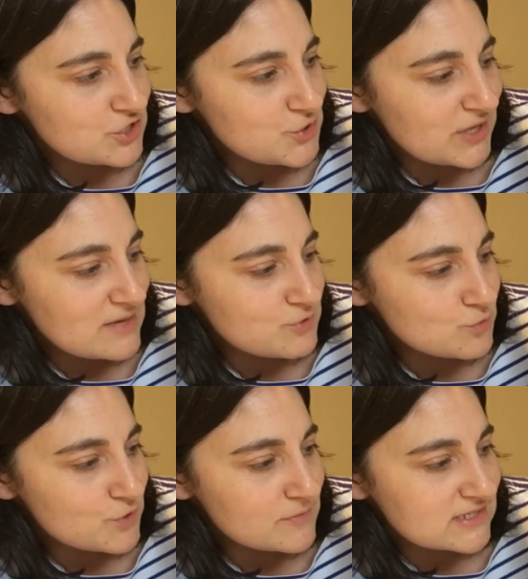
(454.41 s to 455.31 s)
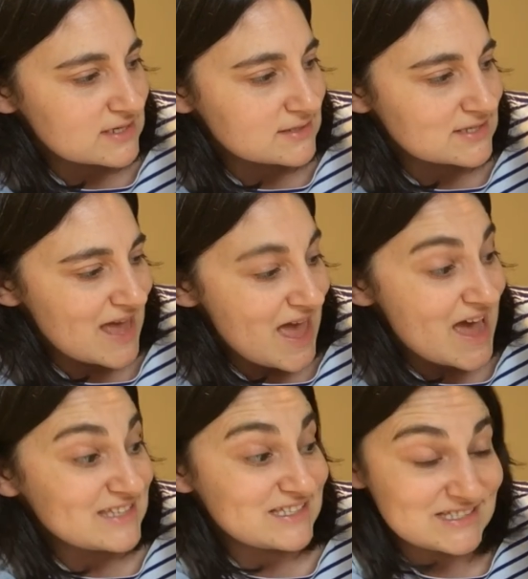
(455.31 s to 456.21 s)
You keep your promises
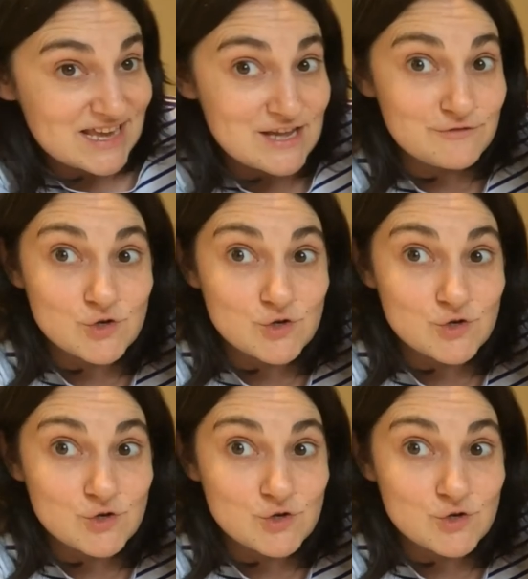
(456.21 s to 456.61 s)
and save